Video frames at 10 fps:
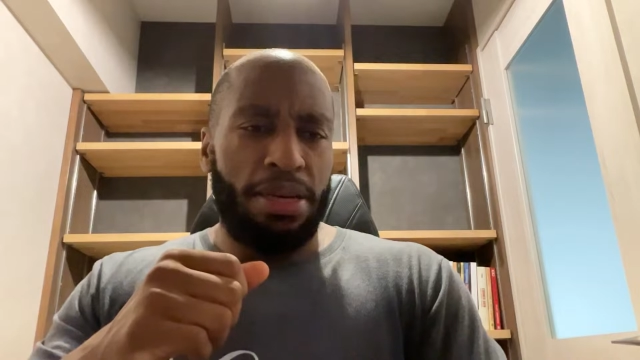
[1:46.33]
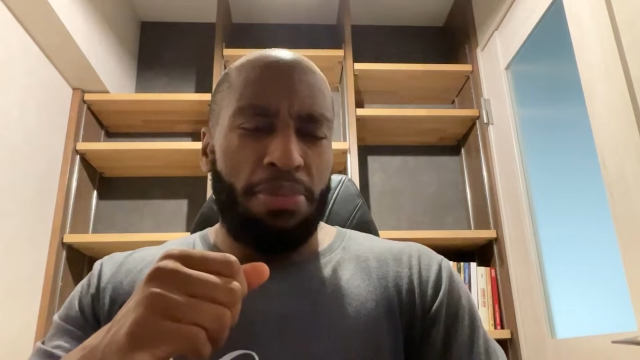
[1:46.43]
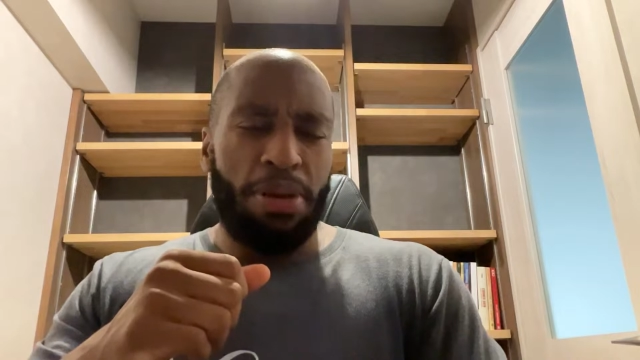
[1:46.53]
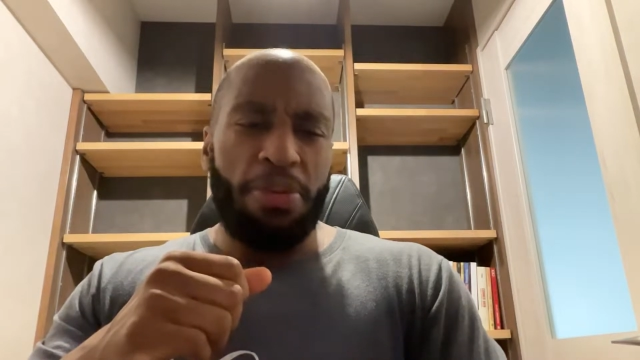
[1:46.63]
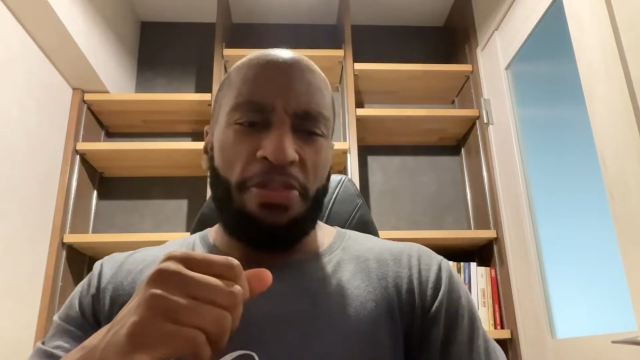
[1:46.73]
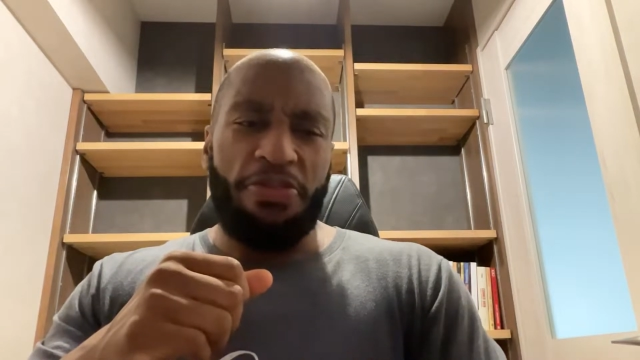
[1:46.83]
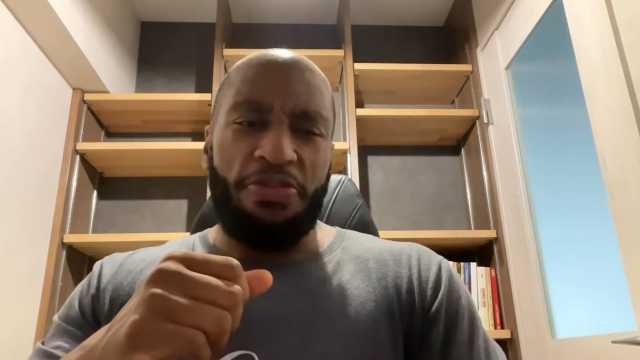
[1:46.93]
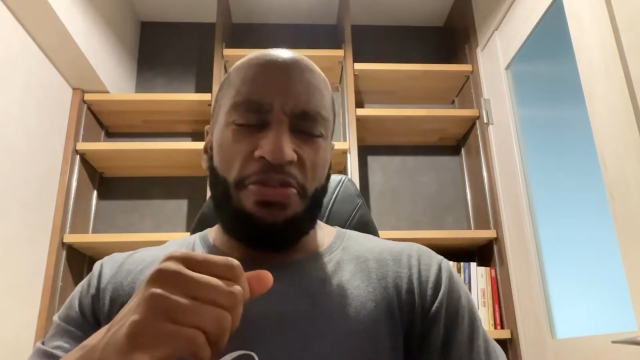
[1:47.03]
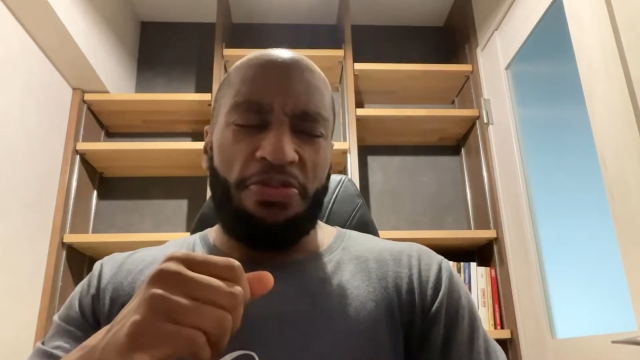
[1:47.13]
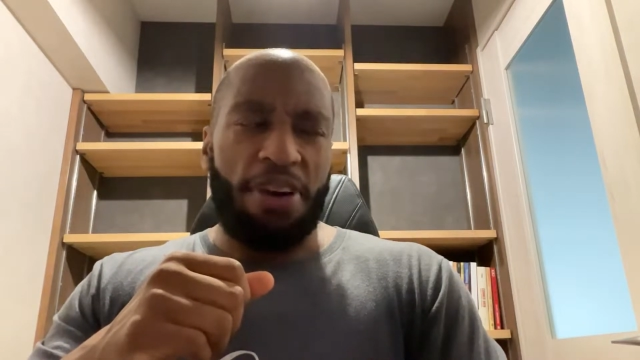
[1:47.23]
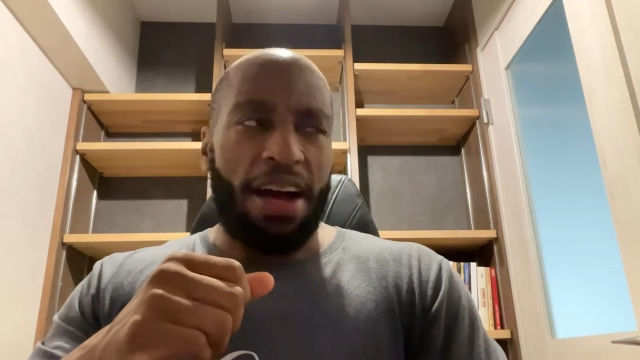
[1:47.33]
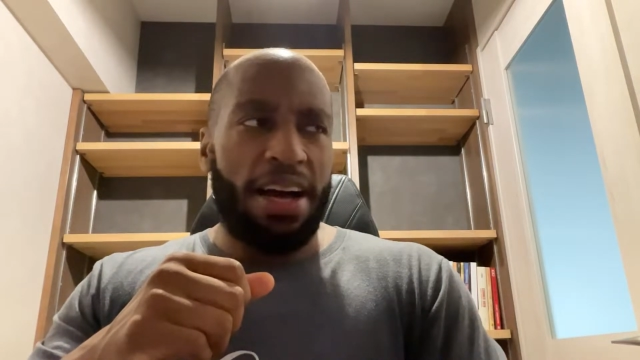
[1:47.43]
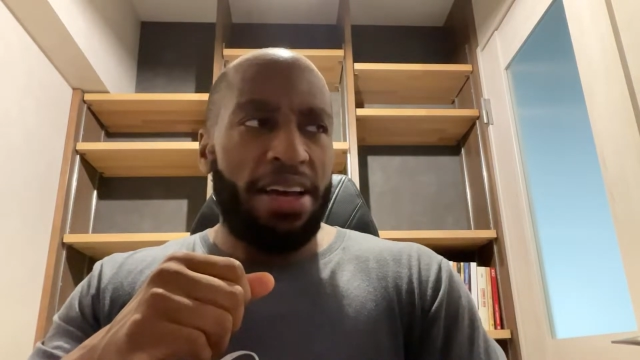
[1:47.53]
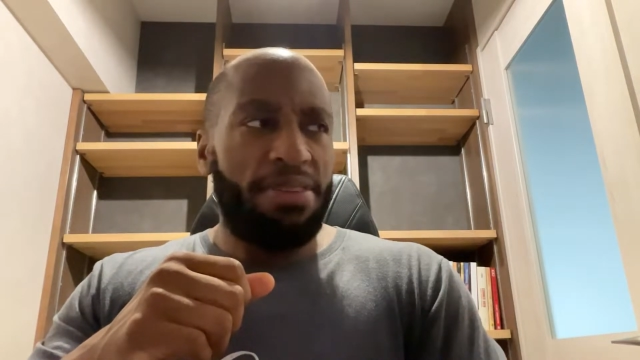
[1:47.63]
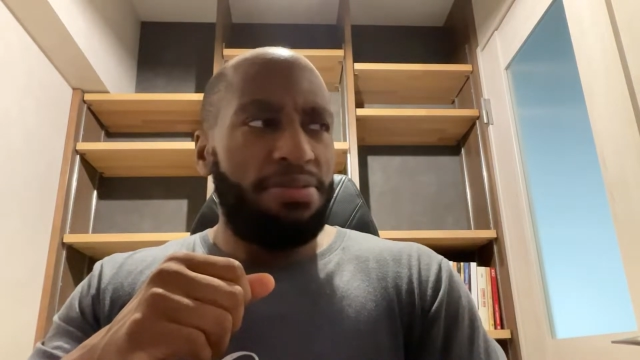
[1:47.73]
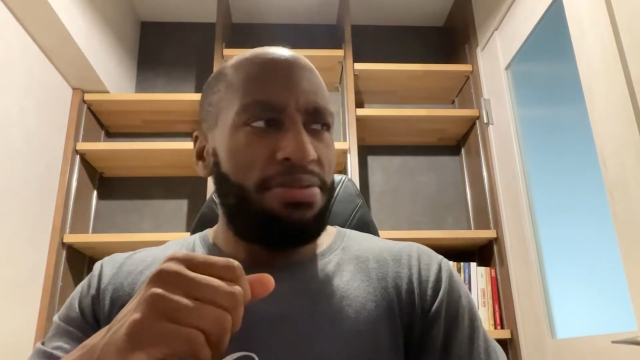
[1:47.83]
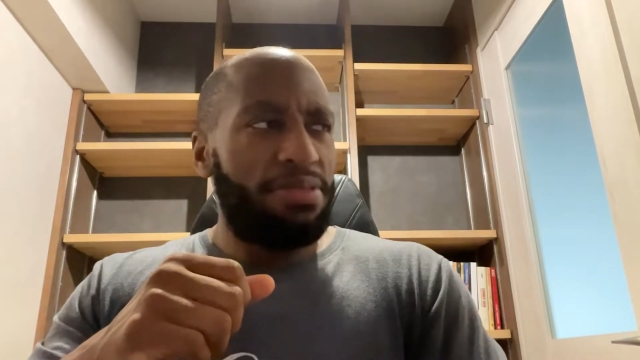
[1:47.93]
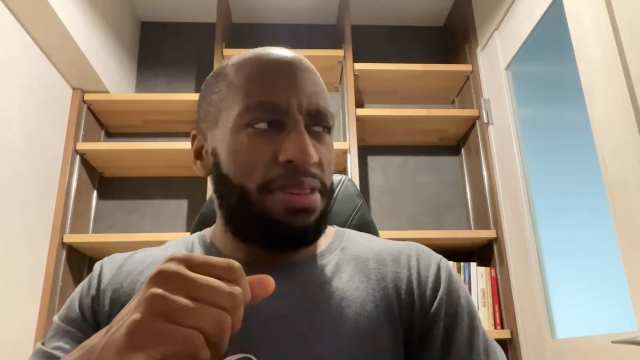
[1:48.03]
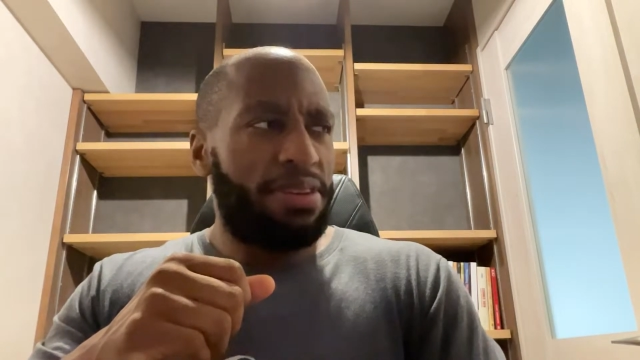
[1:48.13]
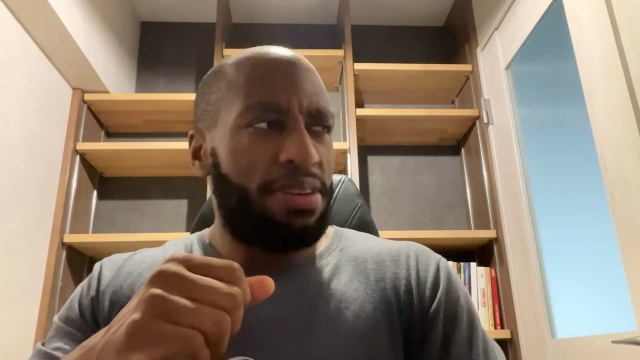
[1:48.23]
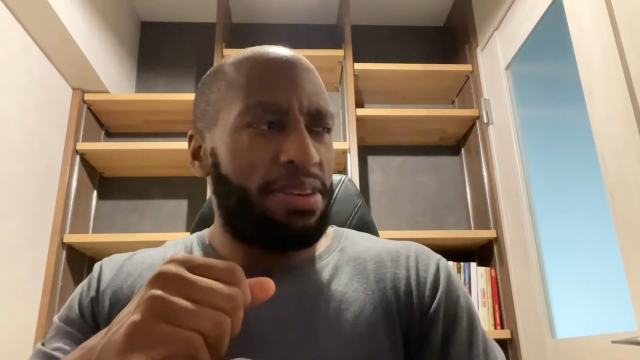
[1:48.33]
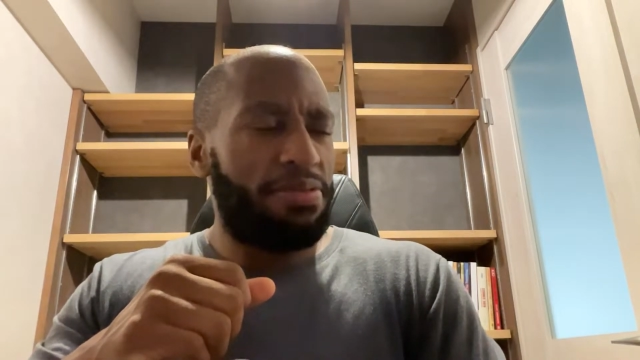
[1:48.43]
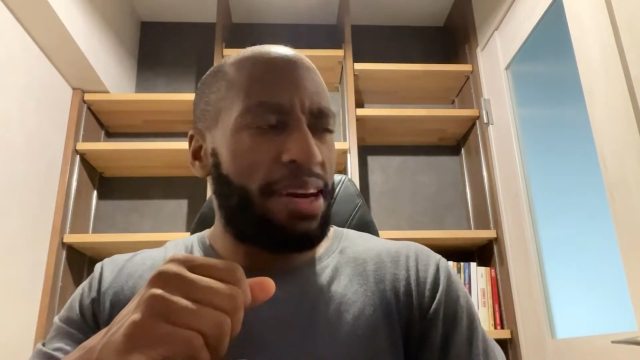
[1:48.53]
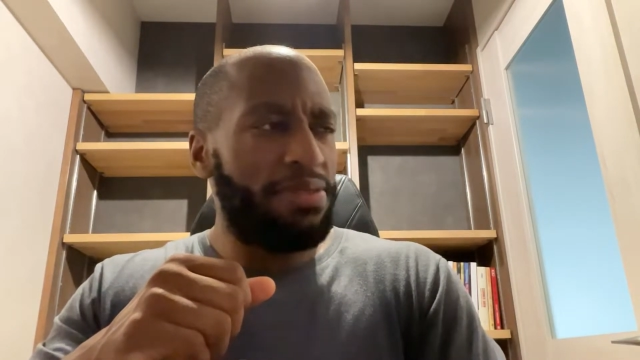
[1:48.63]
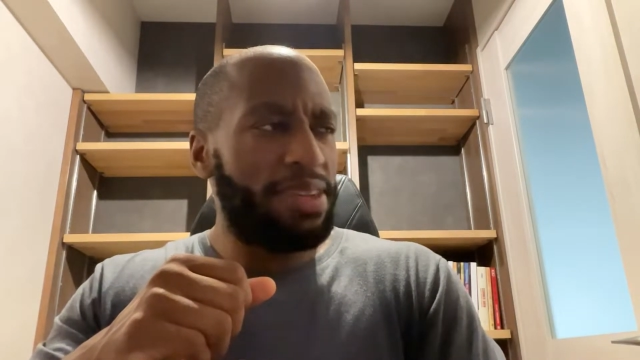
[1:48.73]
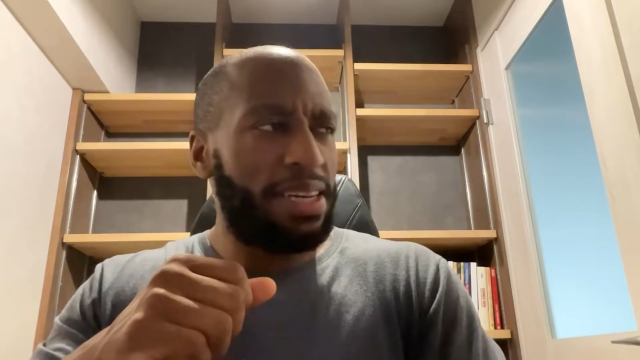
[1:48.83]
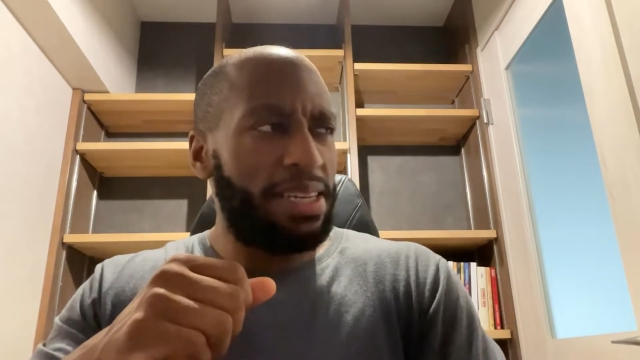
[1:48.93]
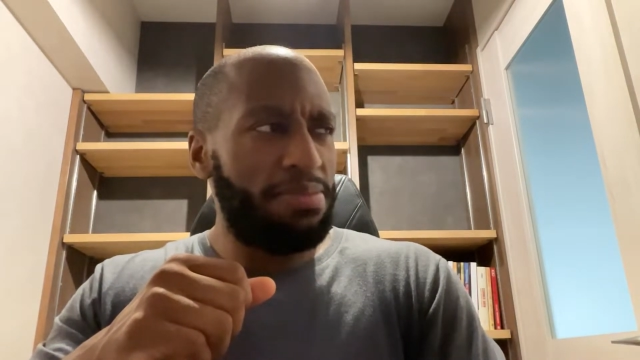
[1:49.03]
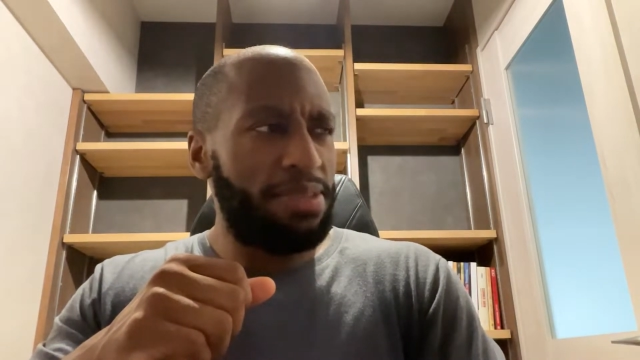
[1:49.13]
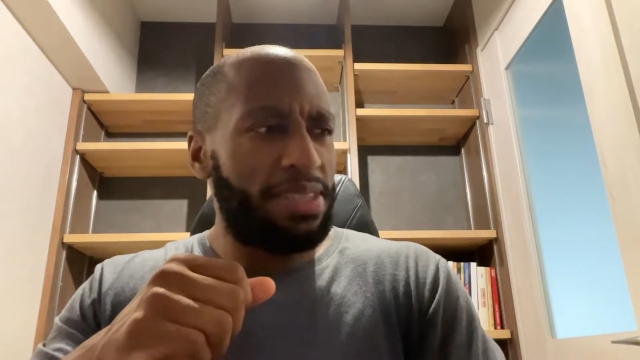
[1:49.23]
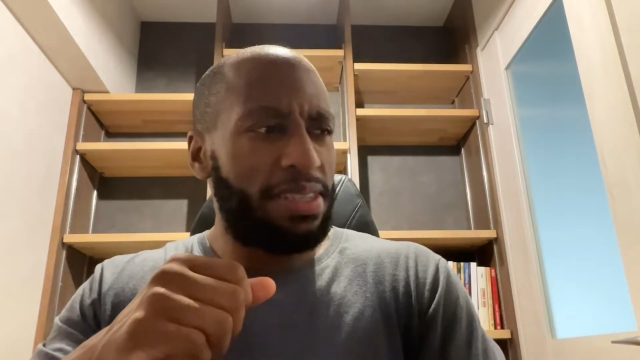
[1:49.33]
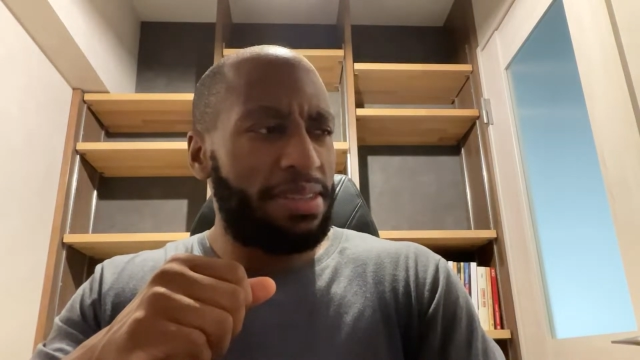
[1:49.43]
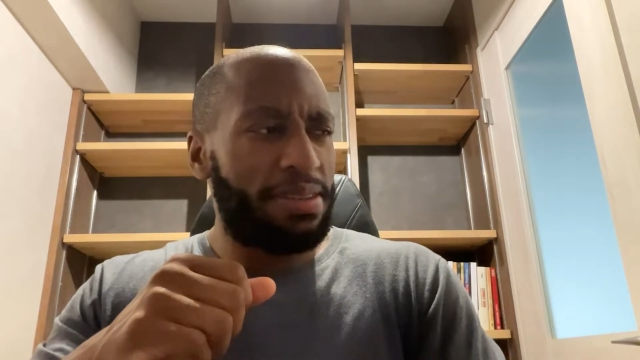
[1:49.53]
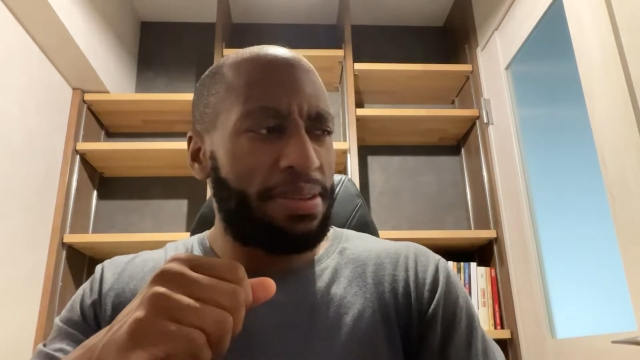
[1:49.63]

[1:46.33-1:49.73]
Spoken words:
maybe five times.